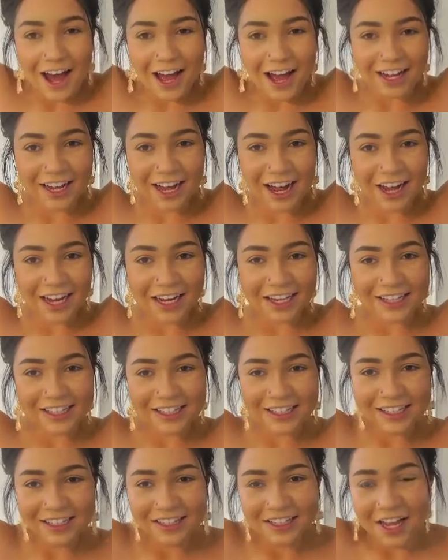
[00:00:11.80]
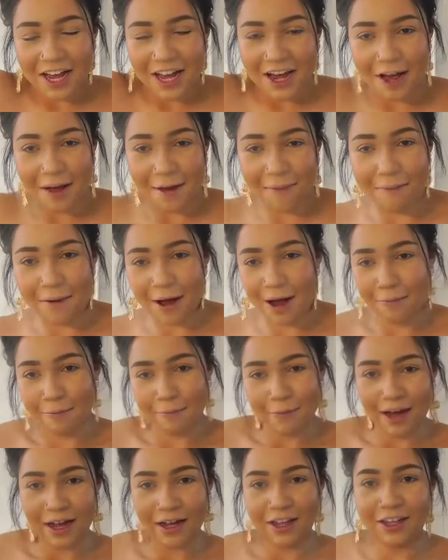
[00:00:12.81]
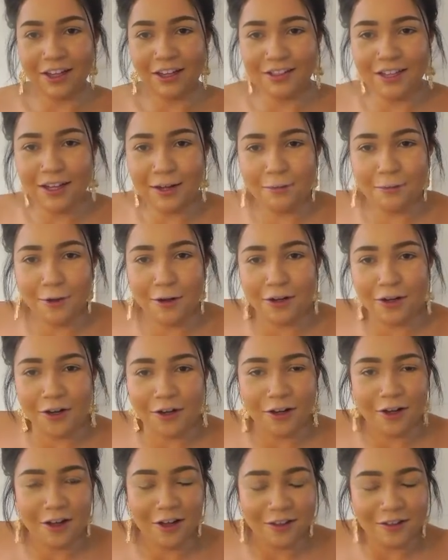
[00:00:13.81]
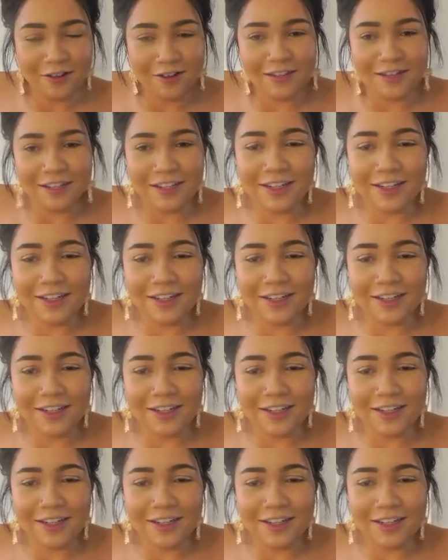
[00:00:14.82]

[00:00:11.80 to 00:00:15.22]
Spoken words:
Hi guys, I'm back. It looks like I'm wearing no clothes.